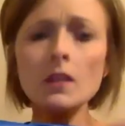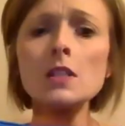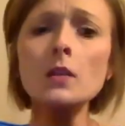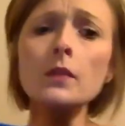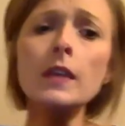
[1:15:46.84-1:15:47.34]

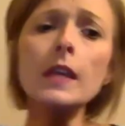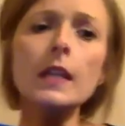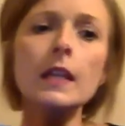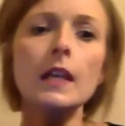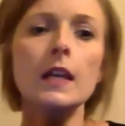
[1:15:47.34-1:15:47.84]
So
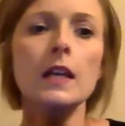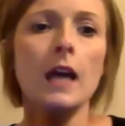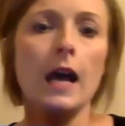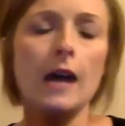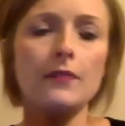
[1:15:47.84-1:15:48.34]
then
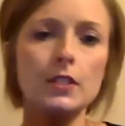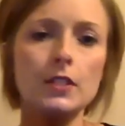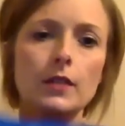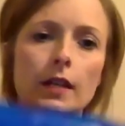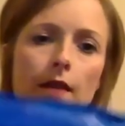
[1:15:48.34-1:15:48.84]
after
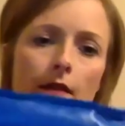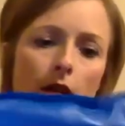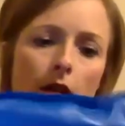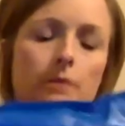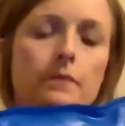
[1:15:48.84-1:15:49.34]
you get
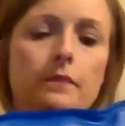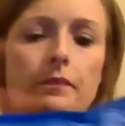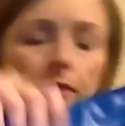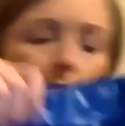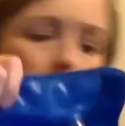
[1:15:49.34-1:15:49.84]
the
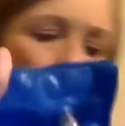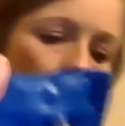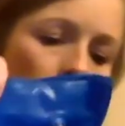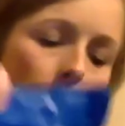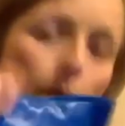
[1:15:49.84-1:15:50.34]

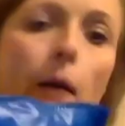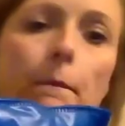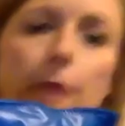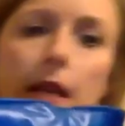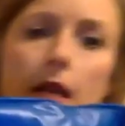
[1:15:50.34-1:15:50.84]

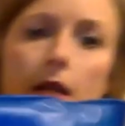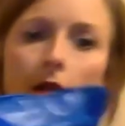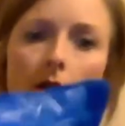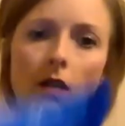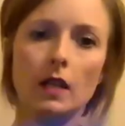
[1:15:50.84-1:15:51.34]
pump in,
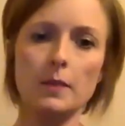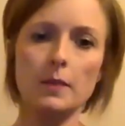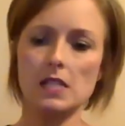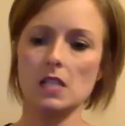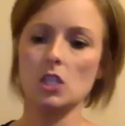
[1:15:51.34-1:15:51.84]
you kind of
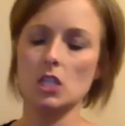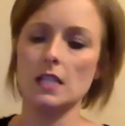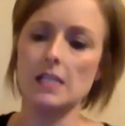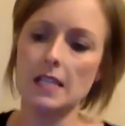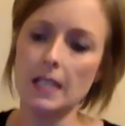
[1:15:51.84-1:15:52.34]
position
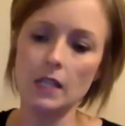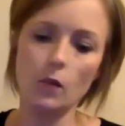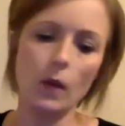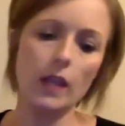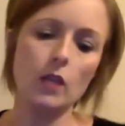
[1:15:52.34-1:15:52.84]
this any
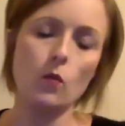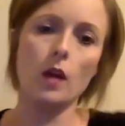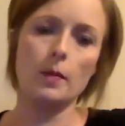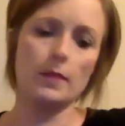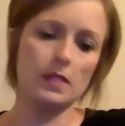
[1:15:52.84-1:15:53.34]
way you
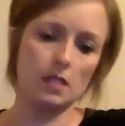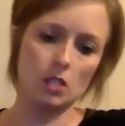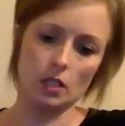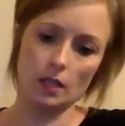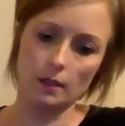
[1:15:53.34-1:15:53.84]
want to
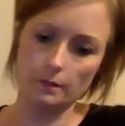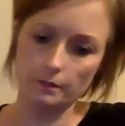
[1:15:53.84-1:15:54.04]
position it.